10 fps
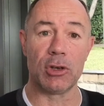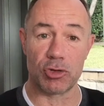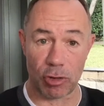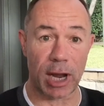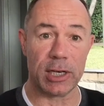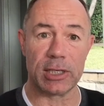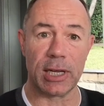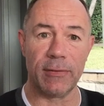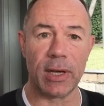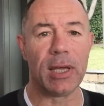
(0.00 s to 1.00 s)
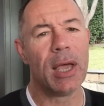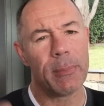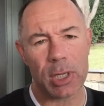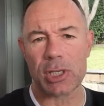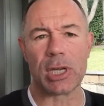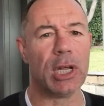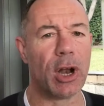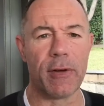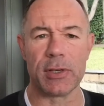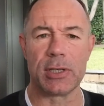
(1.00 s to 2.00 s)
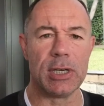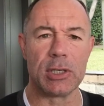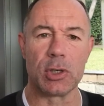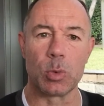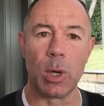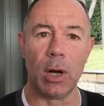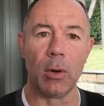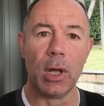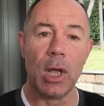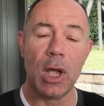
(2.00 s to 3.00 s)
Australian TV, but you see it overseas as well,